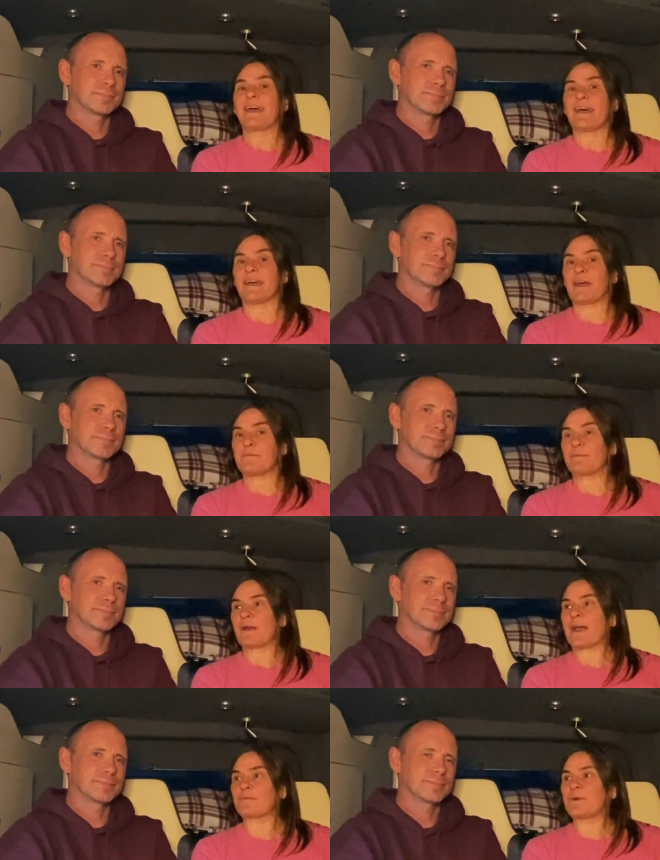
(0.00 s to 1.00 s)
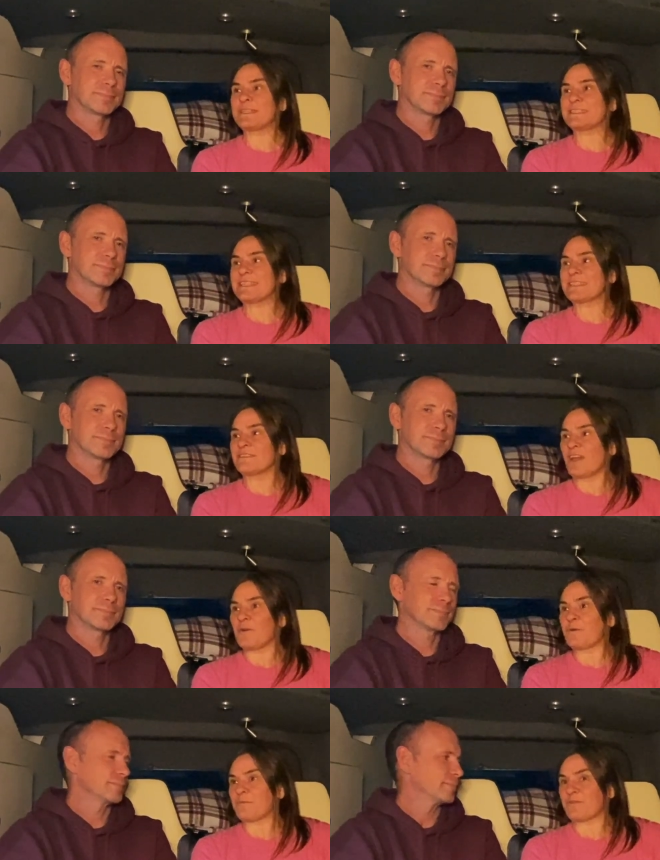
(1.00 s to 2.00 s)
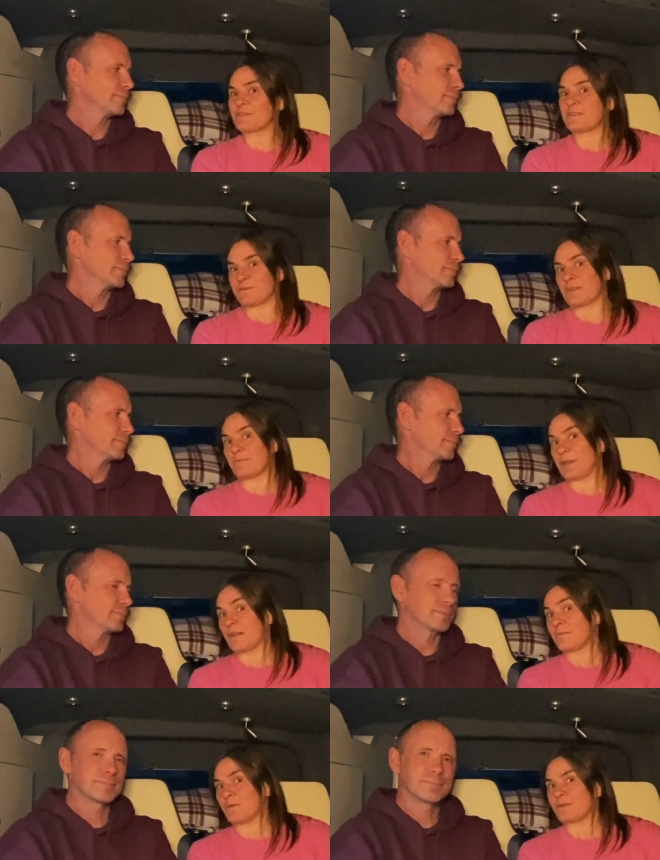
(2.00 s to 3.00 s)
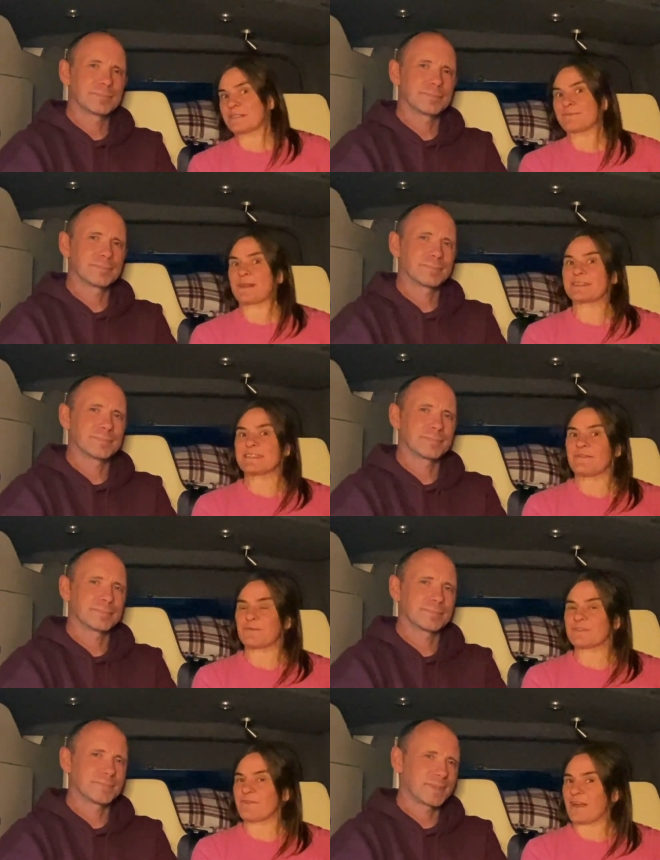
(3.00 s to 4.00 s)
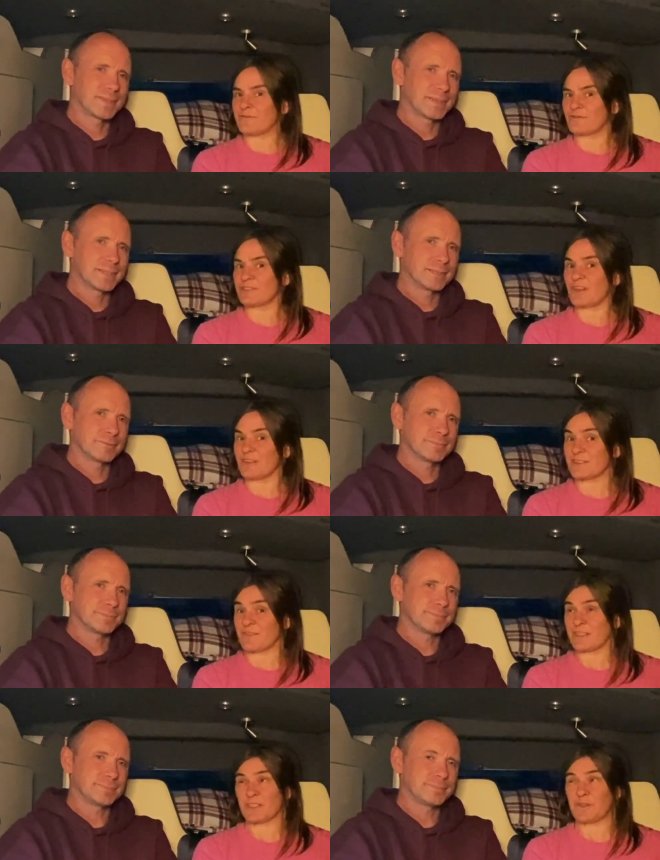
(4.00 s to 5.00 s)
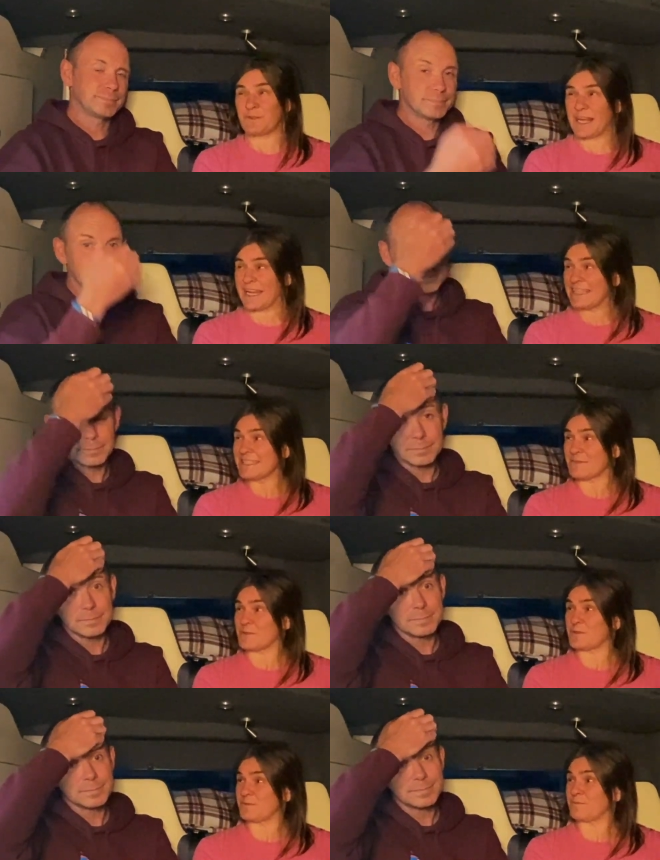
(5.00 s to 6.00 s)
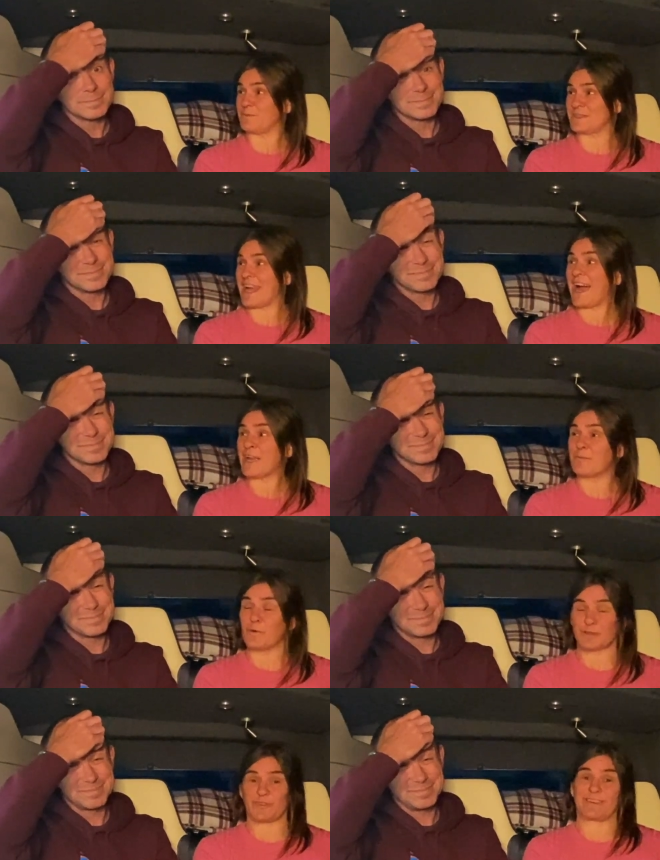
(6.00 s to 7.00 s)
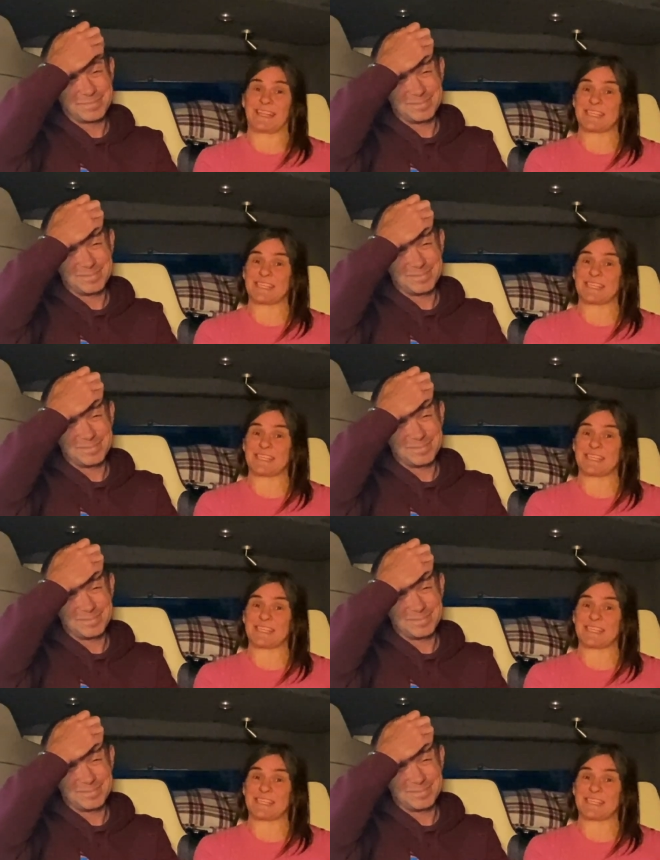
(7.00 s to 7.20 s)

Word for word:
Speaker 1: Um, and we did know up front it was going to be a lot more expensive. It was $500 for the two nights, which was eye wateringly